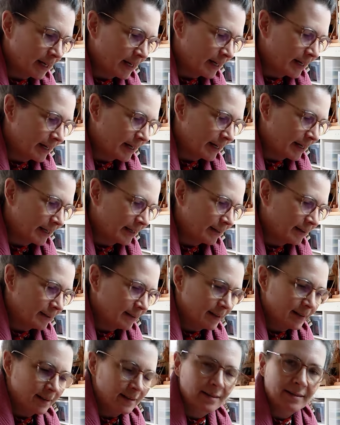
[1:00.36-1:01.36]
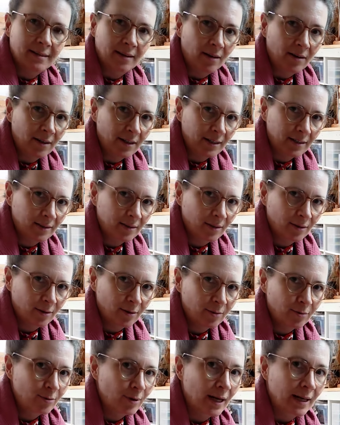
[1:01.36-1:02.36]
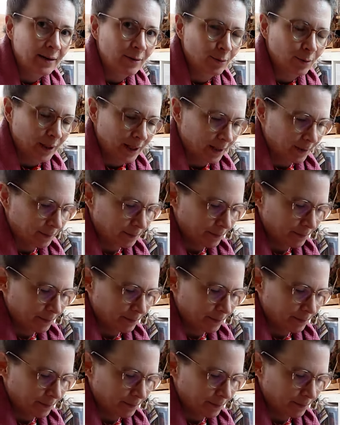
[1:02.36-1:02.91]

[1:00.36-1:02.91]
I started right away.